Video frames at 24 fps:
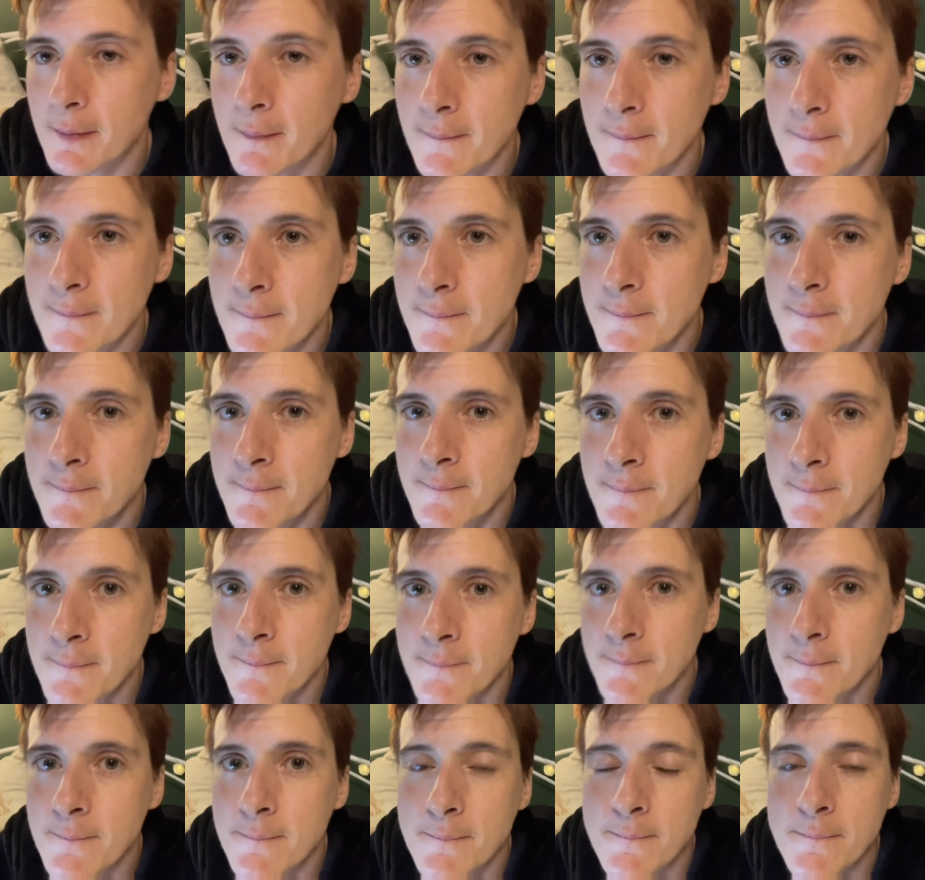
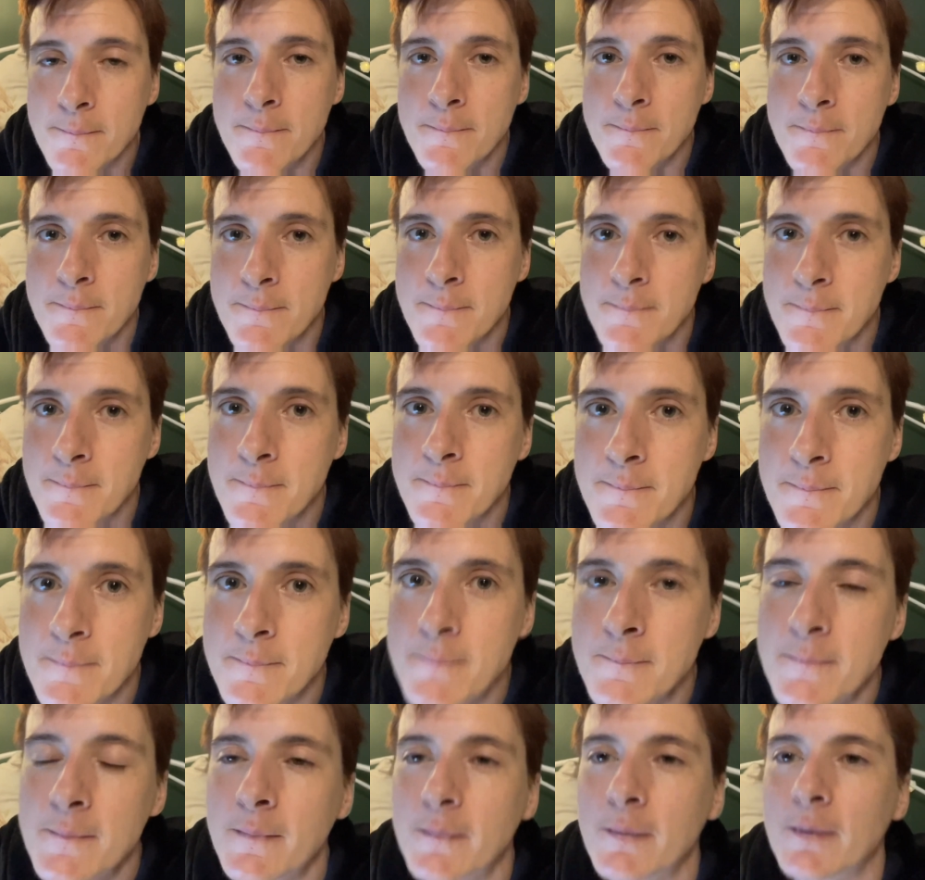
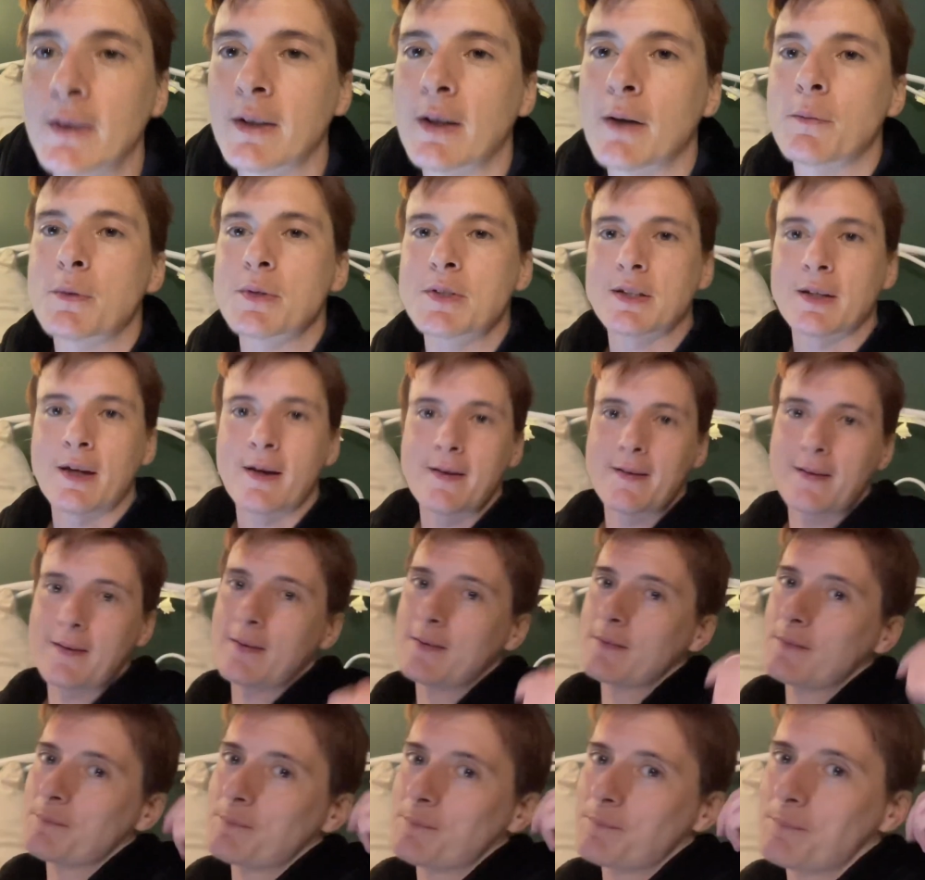And I was like,
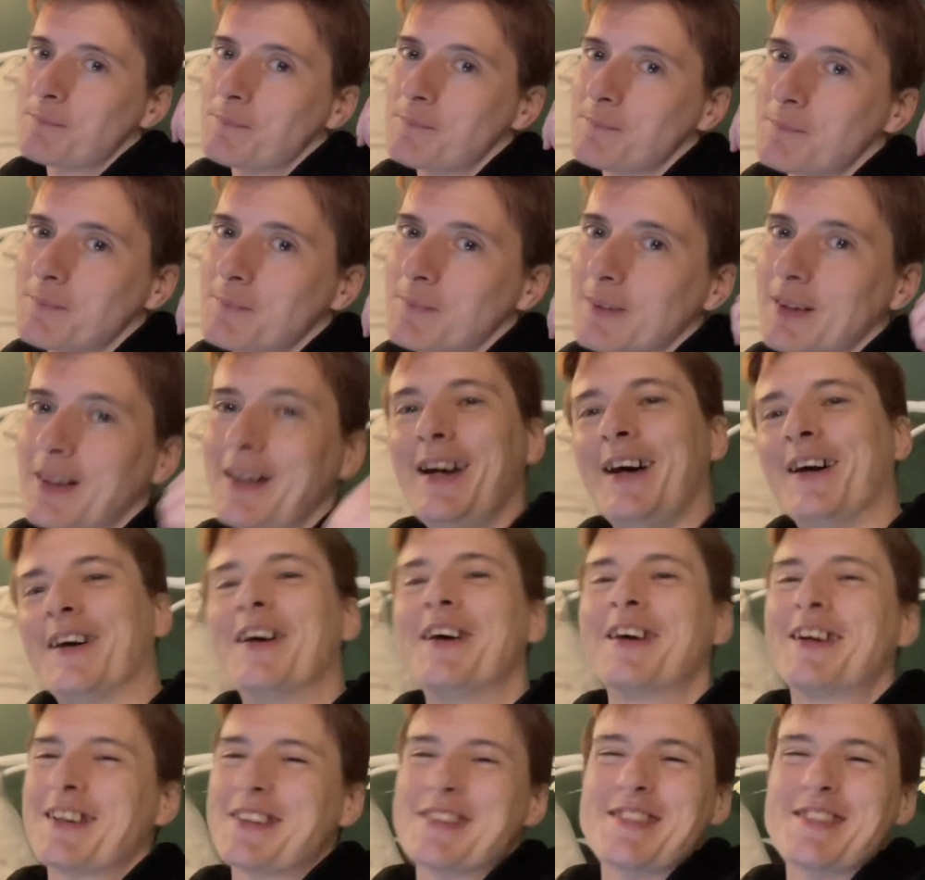I'm not going to